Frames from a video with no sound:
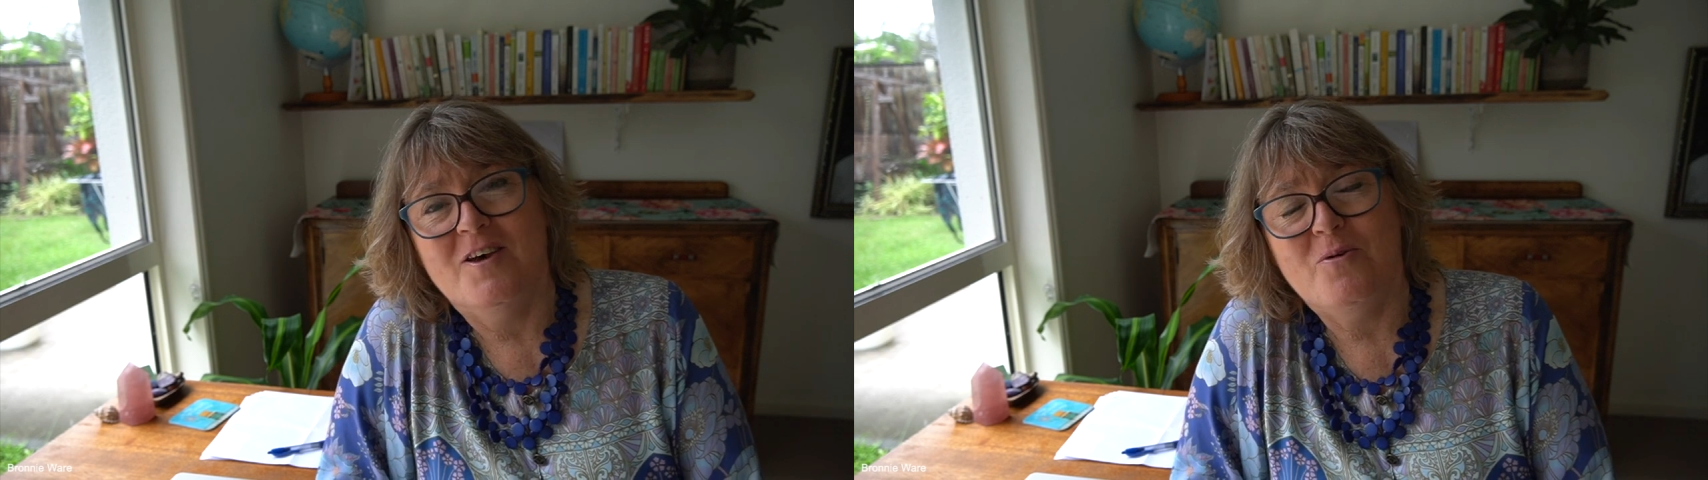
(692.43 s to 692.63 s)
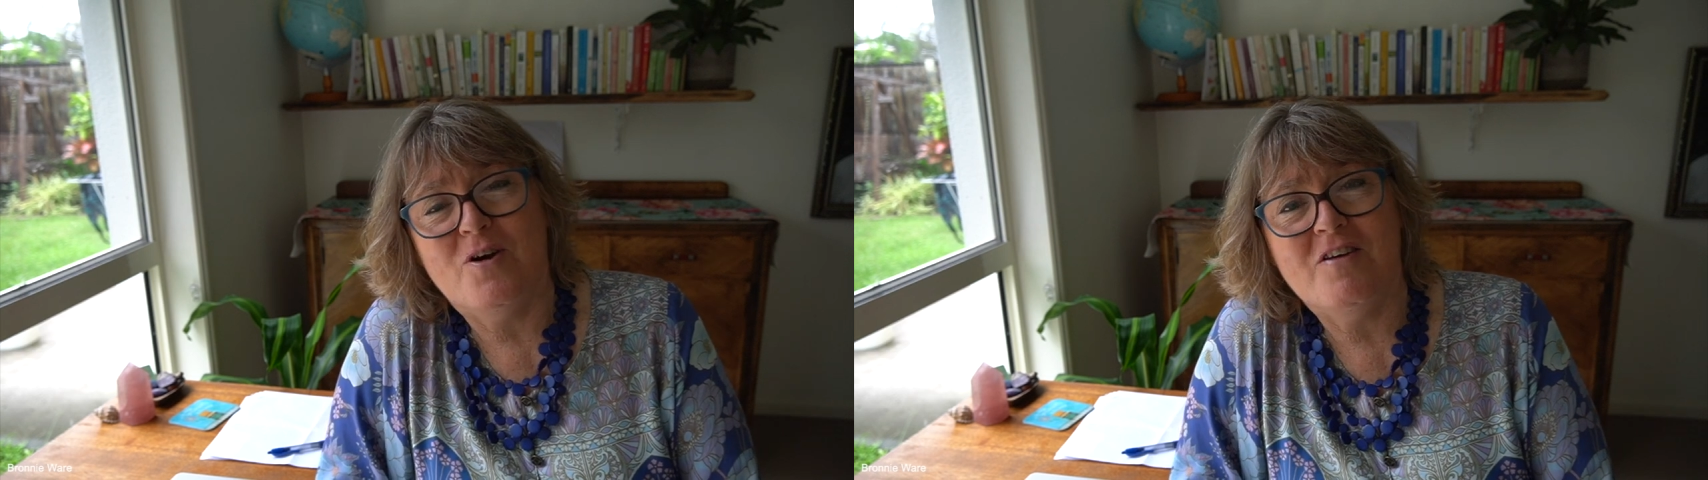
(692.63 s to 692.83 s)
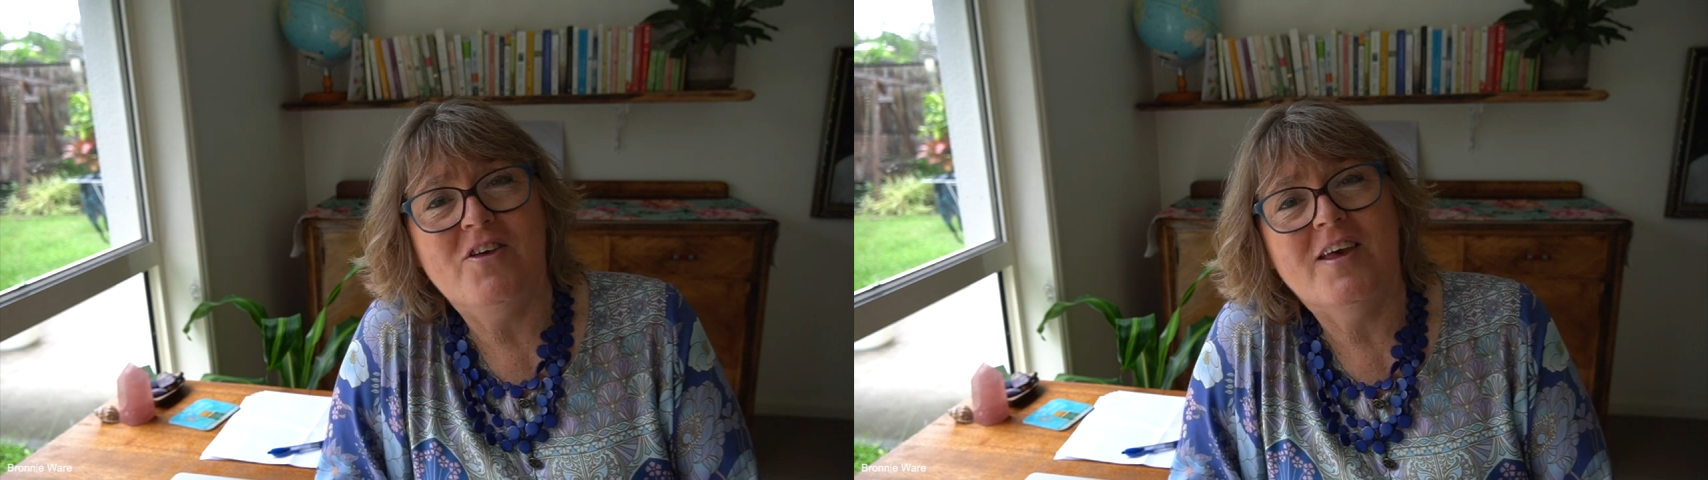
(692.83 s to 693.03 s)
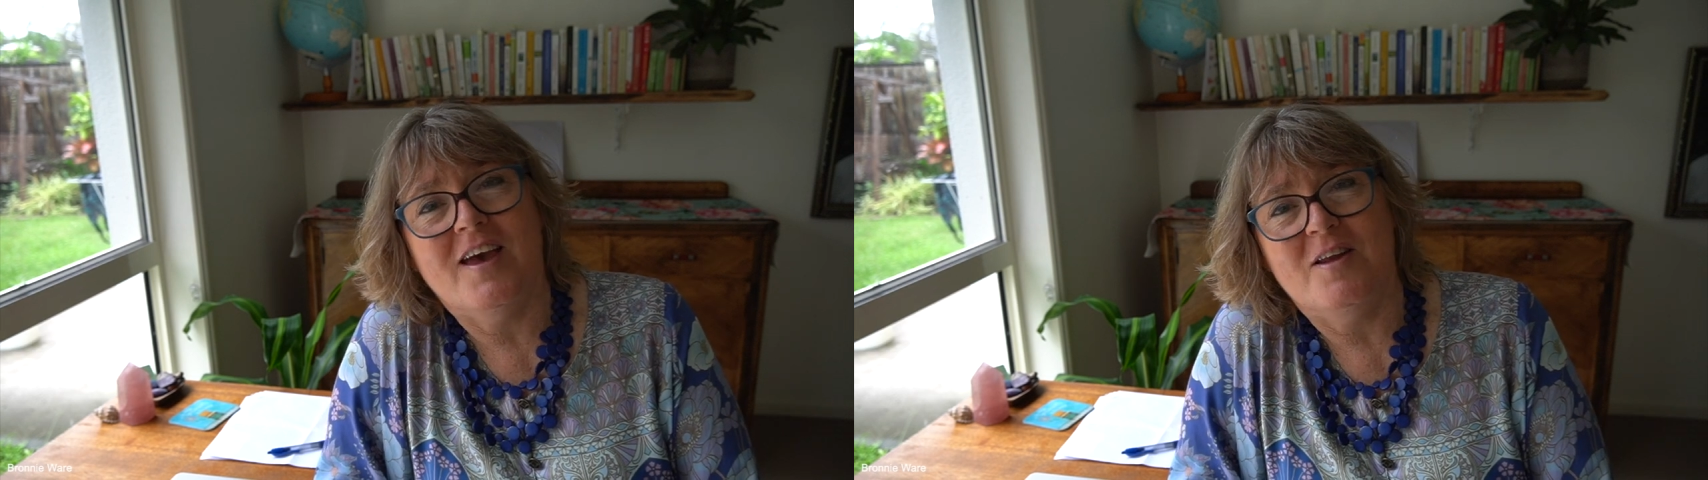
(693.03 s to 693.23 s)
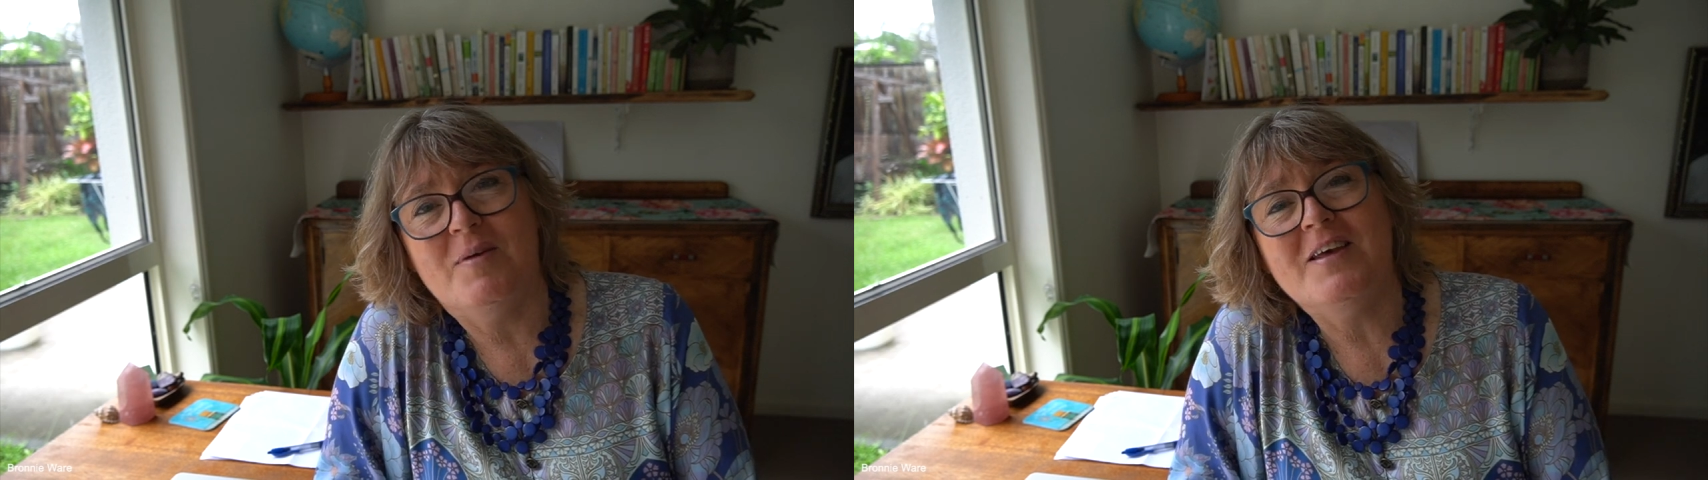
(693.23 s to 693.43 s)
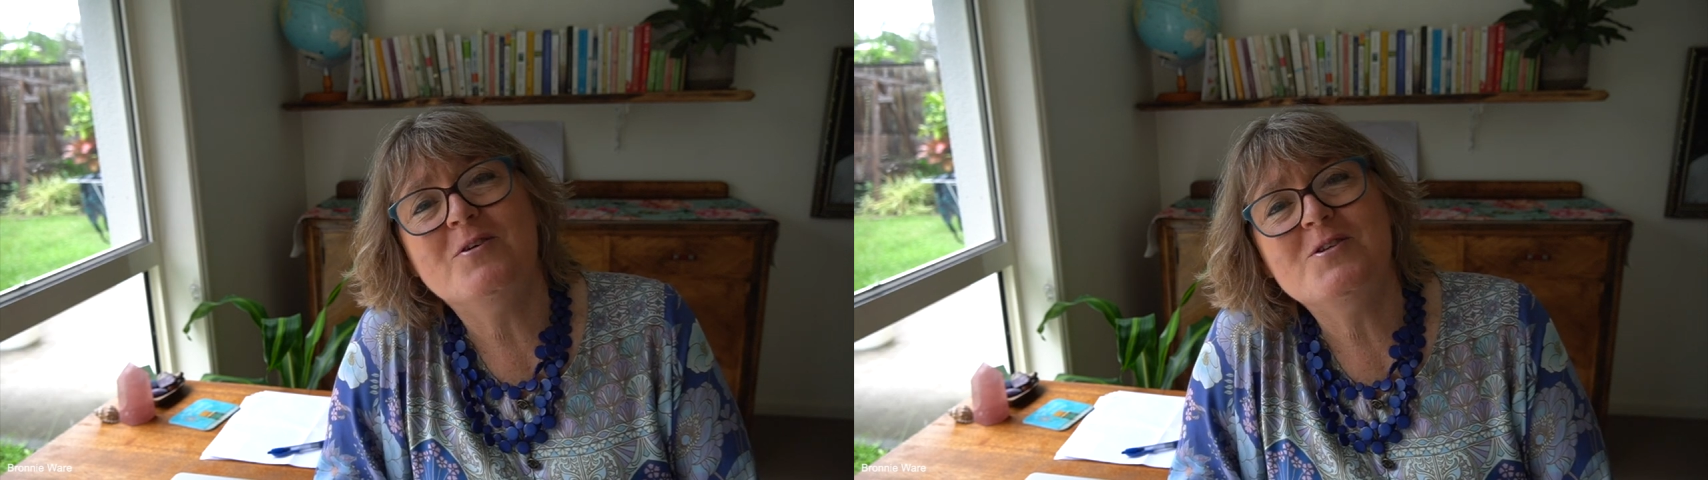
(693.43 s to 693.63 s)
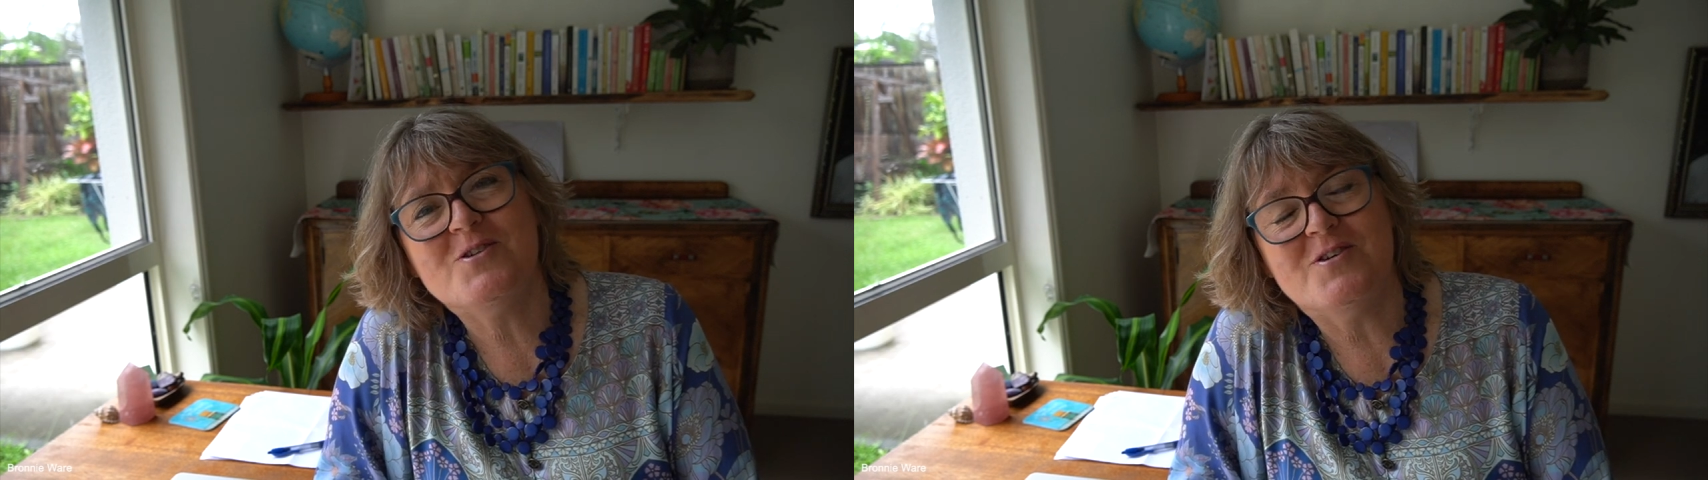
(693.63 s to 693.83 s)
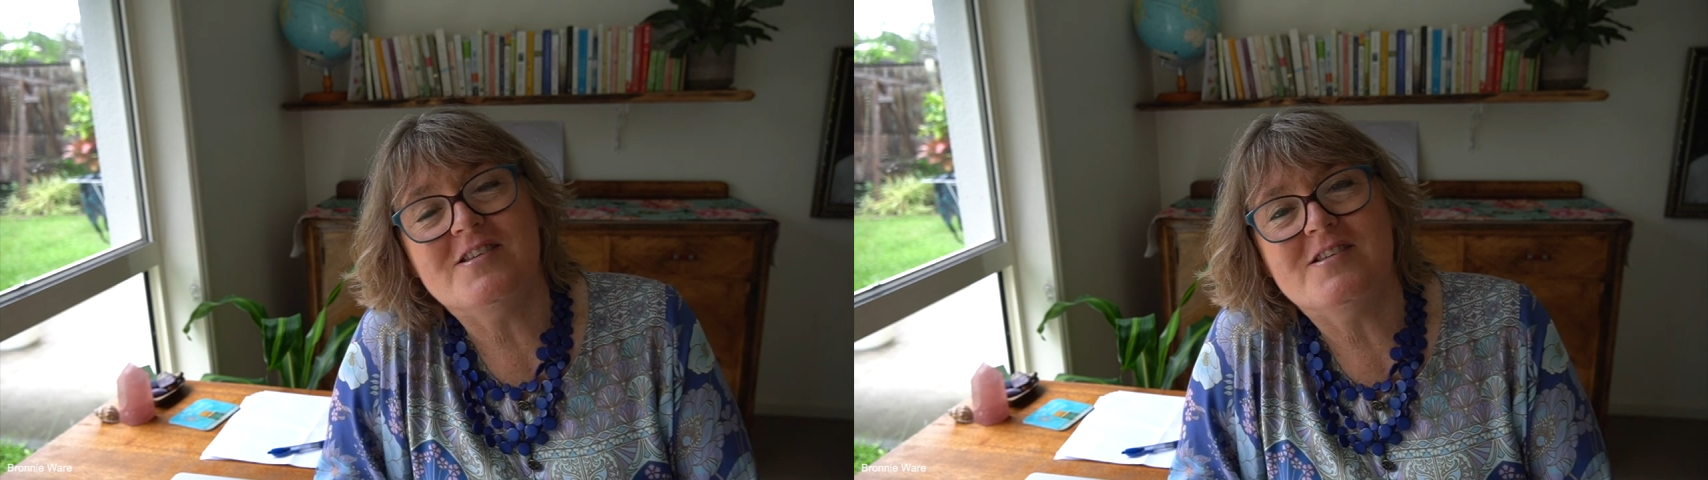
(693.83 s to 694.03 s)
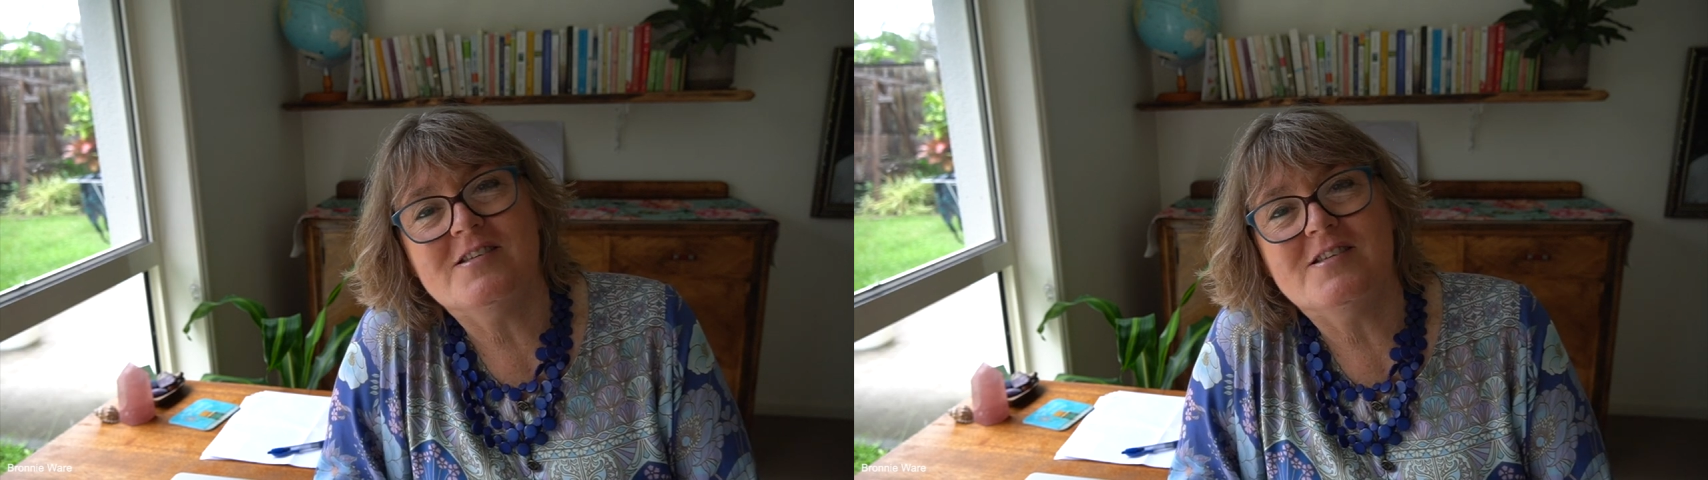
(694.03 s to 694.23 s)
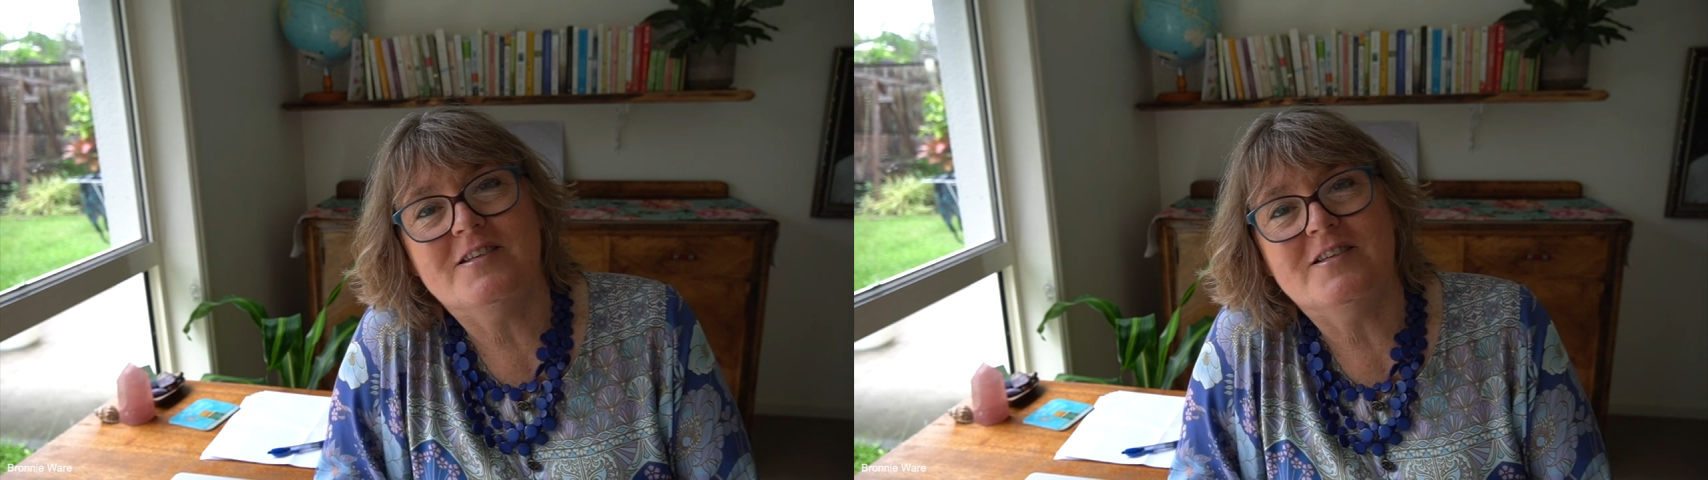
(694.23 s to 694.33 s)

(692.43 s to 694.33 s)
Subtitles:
Wherever you can, make good choices,